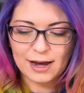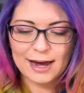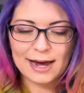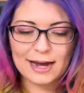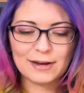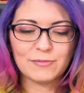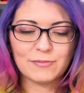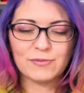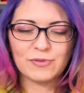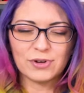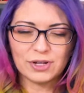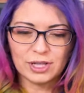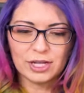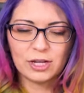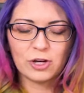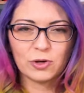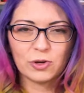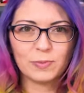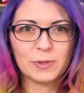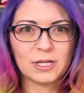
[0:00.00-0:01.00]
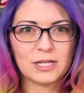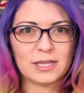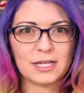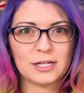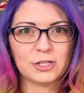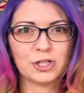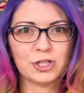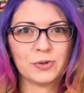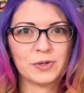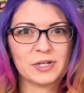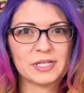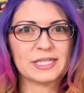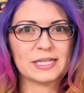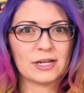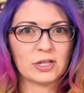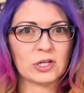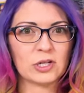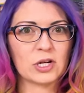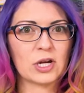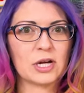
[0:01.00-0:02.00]
I really hope that they show us
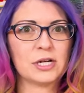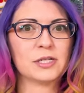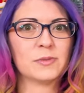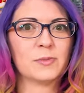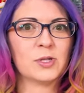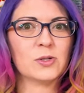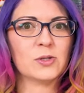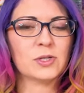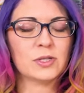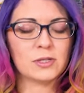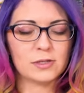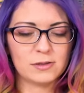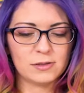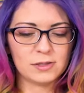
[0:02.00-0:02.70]
Sailor Cosmos.